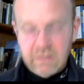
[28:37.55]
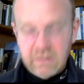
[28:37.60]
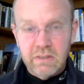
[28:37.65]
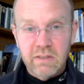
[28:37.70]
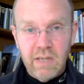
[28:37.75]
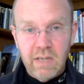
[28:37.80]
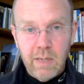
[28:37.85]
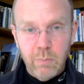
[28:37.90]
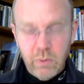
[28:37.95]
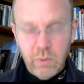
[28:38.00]
The
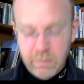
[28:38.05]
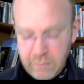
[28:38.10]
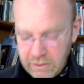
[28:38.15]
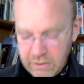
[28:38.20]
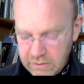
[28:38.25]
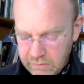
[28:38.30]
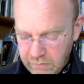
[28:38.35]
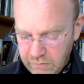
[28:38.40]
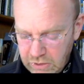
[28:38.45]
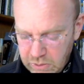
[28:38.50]
top one
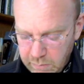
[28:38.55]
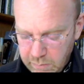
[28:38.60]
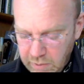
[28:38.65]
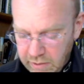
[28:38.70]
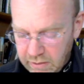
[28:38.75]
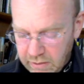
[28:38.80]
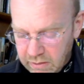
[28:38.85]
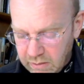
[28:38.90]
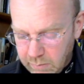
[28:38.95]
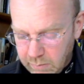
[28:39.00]
because of H
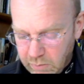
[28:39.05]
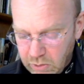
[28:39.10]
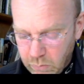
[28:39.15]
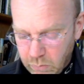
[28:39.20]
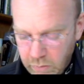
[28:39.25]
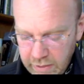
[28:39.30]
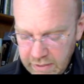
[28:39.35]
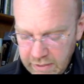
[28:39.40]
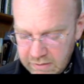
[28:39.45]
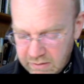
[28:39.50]
bonding. The middle
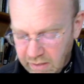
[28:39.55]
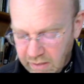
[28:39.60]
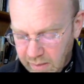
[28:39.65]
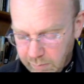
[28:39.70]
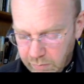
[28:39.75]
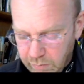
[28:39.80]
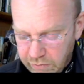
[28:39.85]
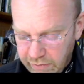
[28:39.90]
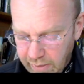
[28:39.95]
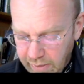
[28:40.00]
one has
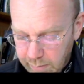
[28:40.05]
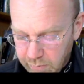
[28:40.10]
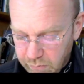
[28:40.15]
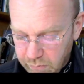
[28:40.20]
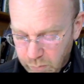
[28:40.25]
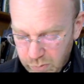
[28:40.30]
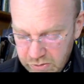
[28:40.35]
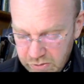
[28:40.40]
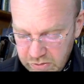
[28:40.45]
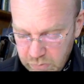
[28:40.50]
dipole-dipole
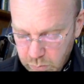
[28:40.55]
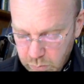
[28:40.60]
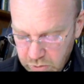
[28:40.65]
forces,